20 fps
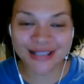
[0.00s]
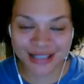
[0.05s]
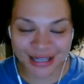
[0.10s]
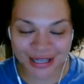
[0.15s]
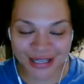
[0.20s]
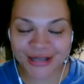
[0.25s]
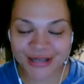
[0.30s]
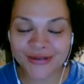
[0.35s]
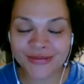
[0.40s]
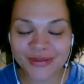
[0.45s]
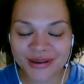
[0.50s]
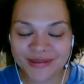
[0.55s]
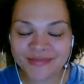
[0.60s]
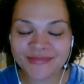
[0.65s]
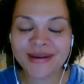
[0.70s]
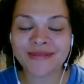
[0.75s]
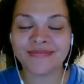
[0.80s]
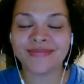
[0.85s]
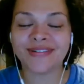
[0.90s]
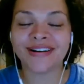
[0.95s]
Do you
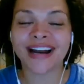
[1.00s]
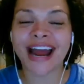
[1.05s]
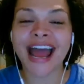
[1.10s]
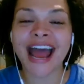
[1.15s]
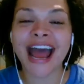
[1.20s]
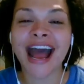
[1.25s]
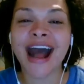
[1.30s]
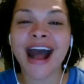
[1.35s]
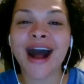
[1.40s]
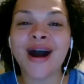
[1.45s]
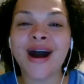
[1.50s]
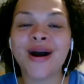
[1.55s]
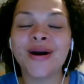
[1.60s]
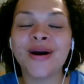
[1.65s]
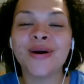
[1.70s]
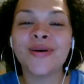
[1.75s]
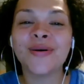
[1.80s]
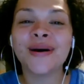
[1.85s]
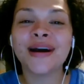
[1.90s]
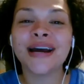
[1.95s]
remember
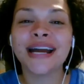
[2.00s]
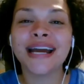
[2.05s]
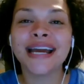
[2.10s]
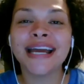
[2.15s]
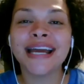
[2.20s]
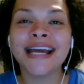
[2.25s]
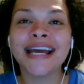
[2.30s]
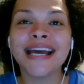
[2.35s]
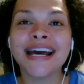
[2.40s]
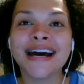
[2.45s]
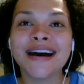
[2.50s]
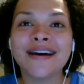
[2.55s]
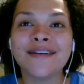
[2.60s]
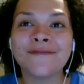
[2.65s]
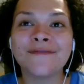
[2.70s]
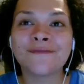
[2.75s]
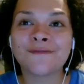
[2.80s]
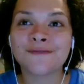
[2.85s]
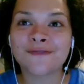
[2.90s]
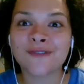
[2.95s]
how
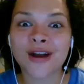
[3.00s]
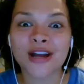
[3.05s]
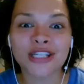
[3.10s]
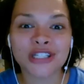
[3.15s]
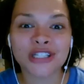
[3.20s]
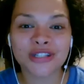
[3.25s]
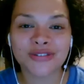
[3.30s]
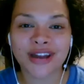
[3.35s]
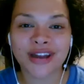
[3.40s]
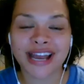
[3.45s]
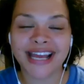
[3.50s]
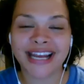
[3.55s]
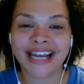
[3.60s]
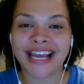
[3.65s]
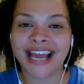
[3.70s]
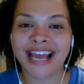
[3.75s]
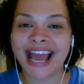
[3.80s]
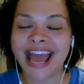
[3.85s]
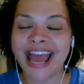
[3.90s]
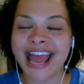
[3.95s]

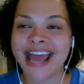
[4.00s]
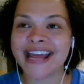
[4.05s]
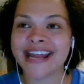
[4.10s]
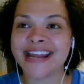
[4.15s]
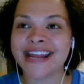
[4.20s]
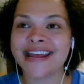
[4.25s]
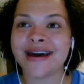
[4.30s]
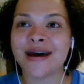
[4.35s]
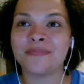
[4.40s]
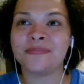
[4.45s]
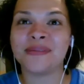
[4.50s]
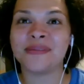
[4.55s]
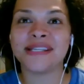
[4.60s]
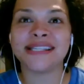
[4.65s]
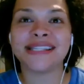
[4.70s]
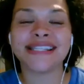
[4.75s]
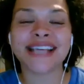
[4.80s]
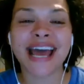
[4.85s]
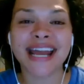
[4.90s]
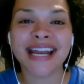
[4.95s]
frustrating and
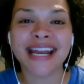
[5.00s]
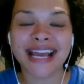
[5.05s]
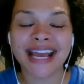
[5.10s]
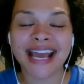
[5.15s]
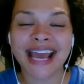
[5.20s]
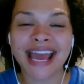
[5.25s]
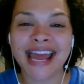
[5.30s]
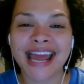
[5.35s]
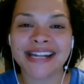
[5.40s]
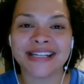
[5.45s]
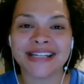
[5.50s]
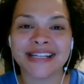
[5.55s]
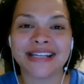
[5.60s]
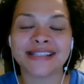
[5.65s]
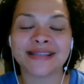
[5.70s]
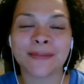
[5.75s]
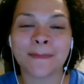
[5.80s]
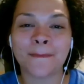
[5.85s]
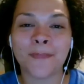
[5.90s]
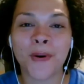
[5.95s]
upsetting and
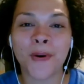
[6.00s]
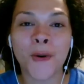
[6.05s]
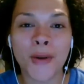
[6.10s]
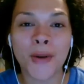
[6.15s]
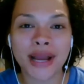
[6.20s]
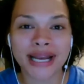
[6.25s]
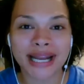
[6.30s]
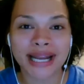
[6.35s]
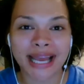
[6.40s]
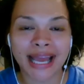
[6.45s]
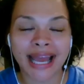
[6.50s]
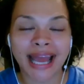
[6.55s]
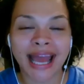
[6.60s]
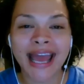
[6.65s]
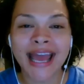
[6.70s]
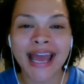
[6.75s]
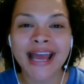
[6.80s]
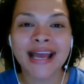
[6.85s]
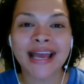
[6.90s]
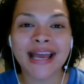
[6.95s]
disappointing
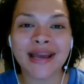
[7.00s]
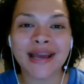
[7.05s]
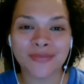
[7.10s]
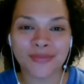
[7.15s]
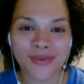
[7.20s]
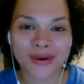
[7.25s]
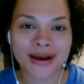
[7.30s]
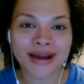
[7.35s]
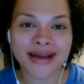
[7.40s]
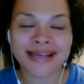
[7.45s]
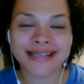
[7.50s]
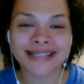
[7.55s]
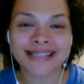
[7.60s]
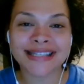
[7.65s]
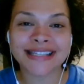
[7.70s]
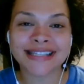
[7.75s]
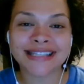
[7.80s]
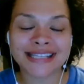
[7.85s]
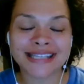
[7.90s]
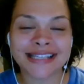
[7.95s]
it
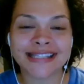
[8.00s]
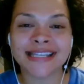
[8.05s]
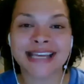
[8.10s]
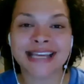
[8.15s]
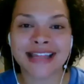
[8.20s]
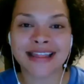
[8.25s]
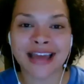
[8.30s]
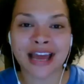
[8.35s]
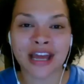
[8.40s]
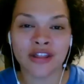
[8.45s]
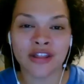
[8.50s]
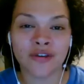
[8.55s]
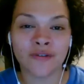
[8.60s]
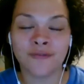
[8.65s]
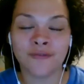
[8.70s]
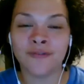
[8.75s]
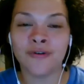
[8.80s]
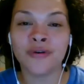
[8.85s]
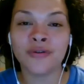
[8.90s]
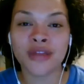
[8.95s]
was to see that the
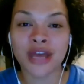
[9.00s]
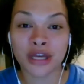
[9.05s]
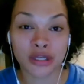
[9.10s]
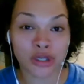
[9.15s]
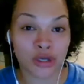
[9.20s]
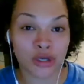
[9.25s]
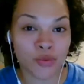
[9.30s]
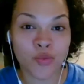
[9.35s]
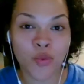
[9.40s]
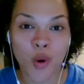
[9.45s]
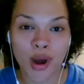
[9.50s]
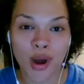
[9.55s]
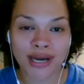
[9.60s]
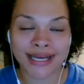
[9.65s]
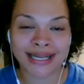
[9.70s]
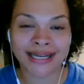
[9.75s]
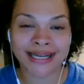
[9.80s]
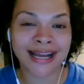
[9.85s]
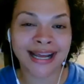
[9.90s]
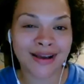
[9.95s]
food that you
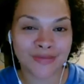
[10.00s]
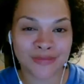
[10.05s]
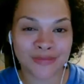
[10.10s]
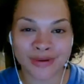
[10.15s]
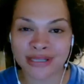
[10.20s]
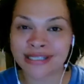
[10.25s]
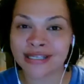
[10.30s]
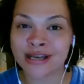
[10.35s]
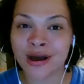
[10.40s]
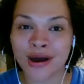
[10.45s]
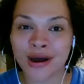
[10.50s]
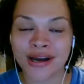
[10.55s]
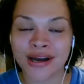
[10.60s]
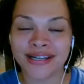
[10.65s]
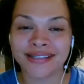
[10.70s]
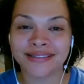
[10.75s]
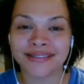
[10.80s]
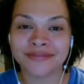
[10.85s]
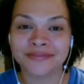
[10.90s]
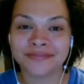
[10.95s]
wanted was
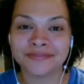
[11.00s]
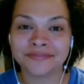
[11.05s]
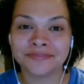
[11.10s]
gone?